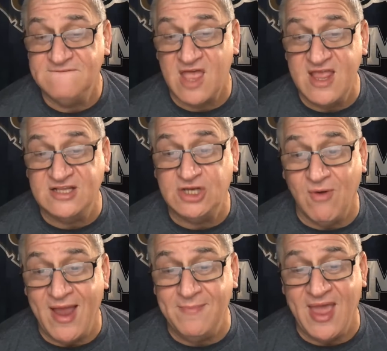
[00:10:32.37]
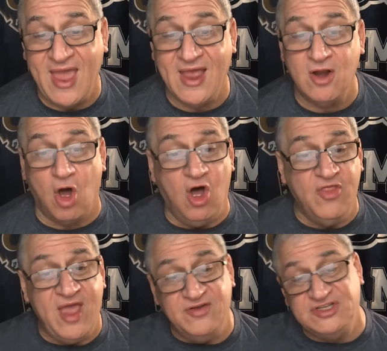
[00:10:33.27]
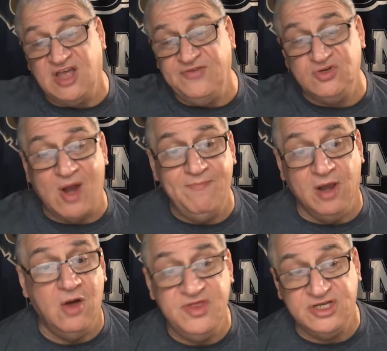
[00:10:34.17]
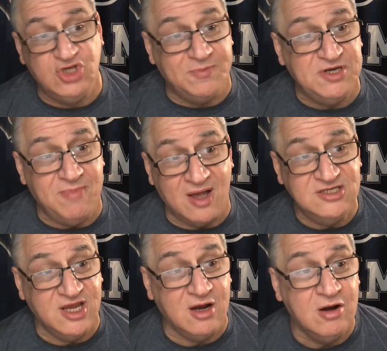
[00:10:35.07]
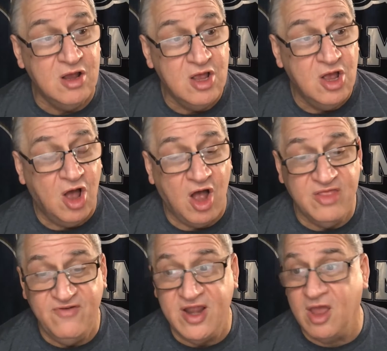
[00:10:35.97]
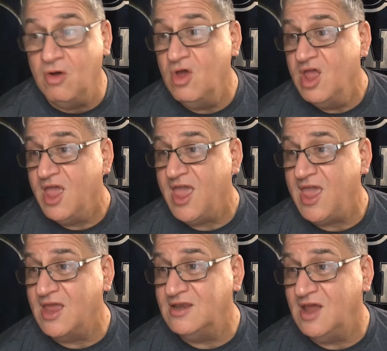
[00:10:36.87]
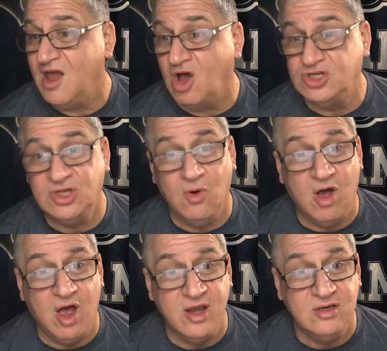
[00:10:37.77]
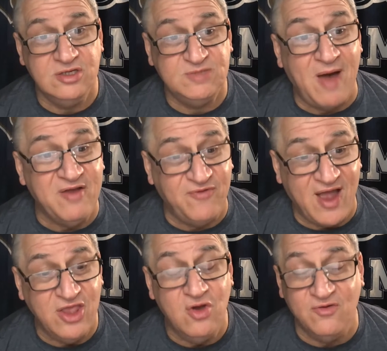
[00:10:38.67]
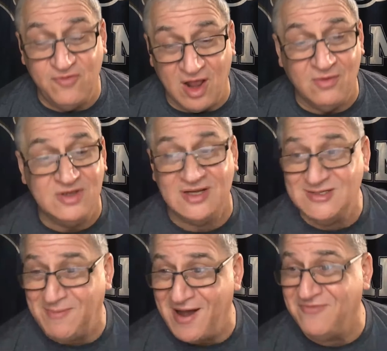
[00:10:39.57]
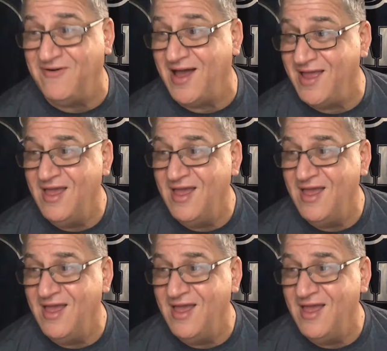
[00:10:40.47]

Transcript: Instagram, and all the other stuff is right below in the description box here on the video, and also on Spotify. You can follow us on Spotify.